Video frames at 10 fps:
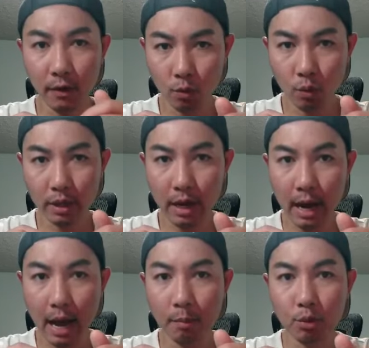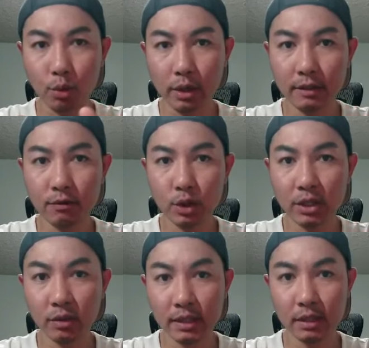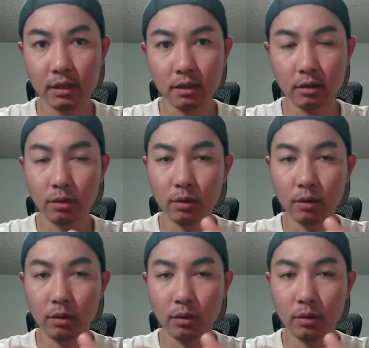firmware upgrade frequency.